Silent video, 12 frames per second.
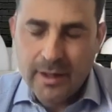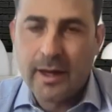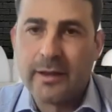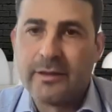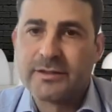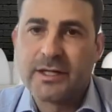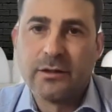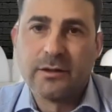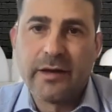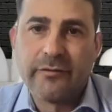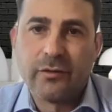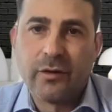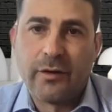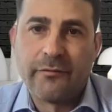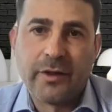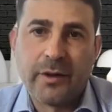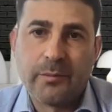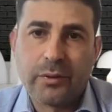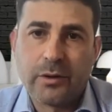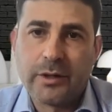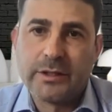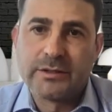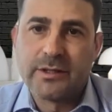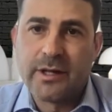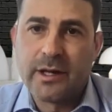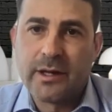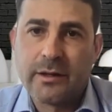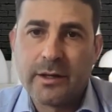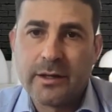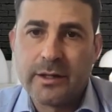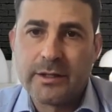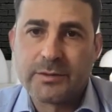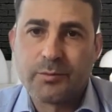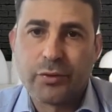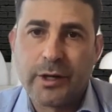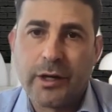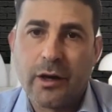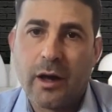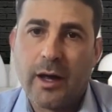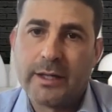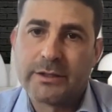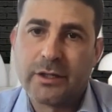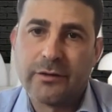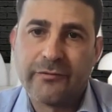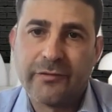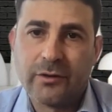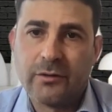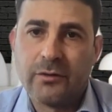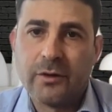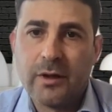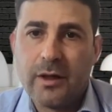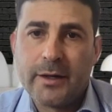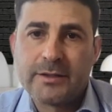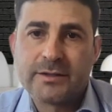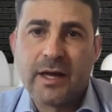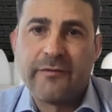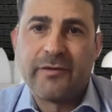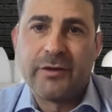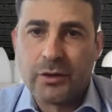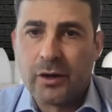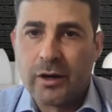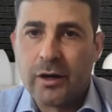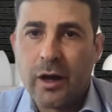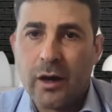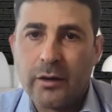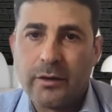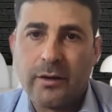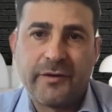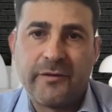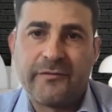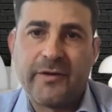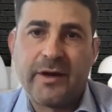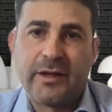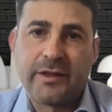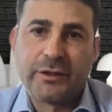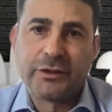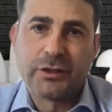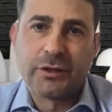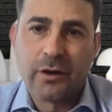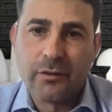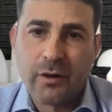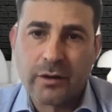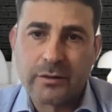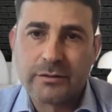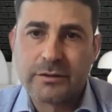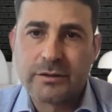And the skill level of the employees there is pretty high, so you feel safe and you're not alone if anything should go wrong.